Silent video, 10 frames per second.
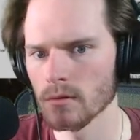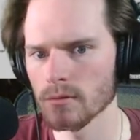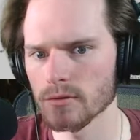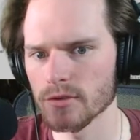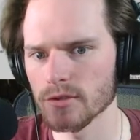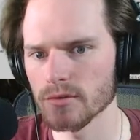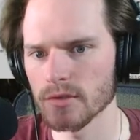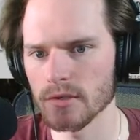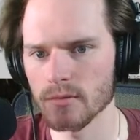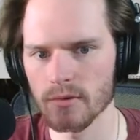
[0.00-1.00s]
just
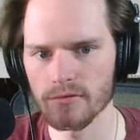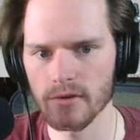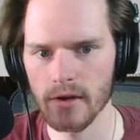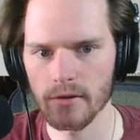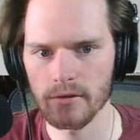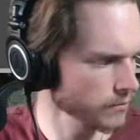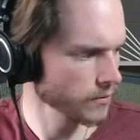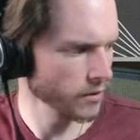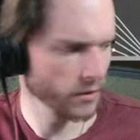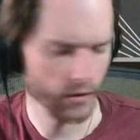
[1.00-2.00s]
use this one for now.
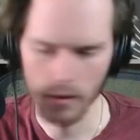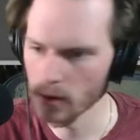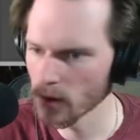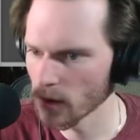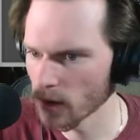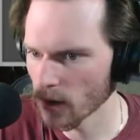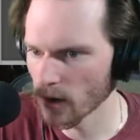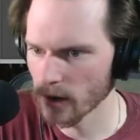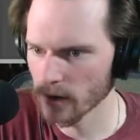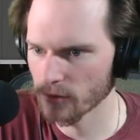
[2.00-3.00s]

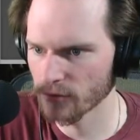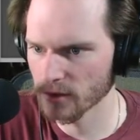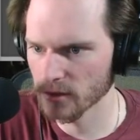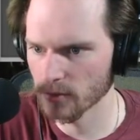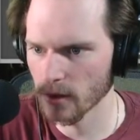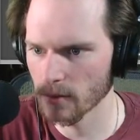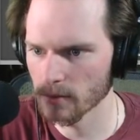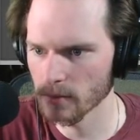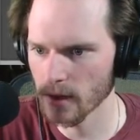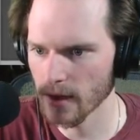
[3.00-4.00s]
Alright, I fixed the
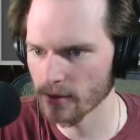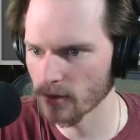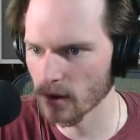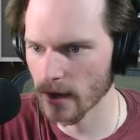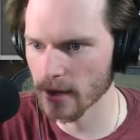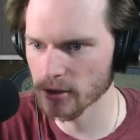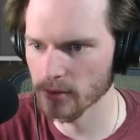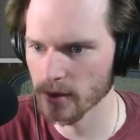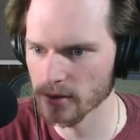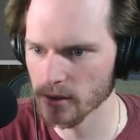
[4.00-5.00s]
problem. I had the wrong
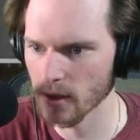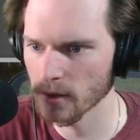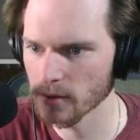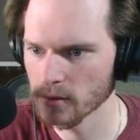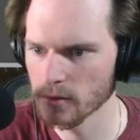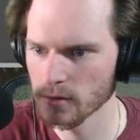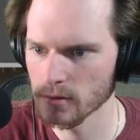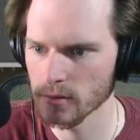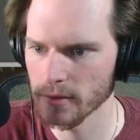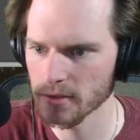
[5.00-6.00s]
action bar slot.
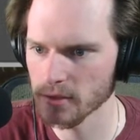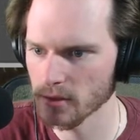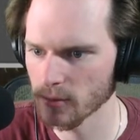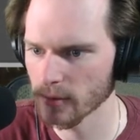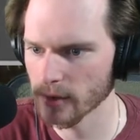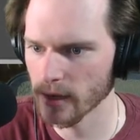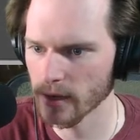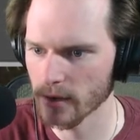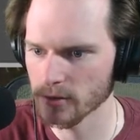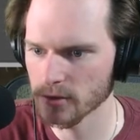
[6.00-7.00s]
So basically where we're at
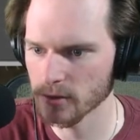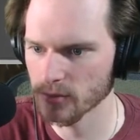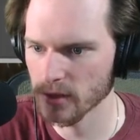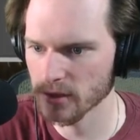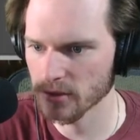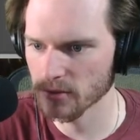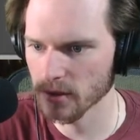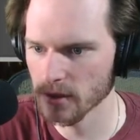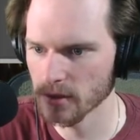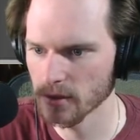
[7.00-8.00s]
now is you can press
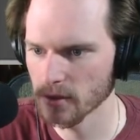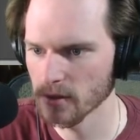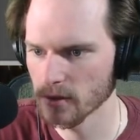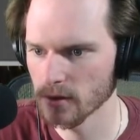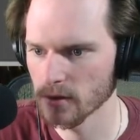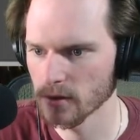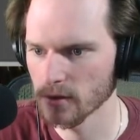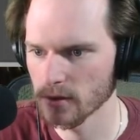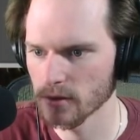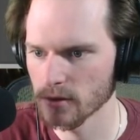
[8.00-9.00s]
3.
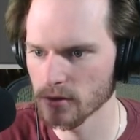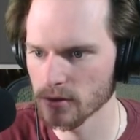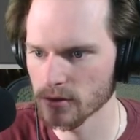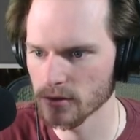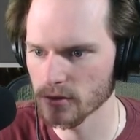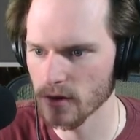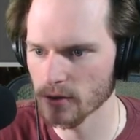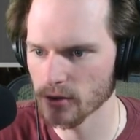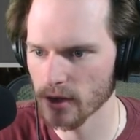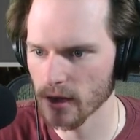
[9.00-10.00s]
You'll do this
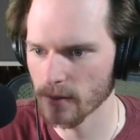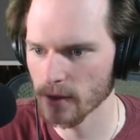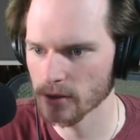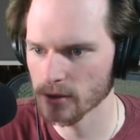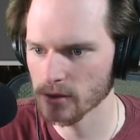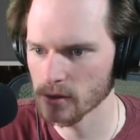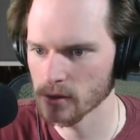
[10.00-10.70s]
crouching animation.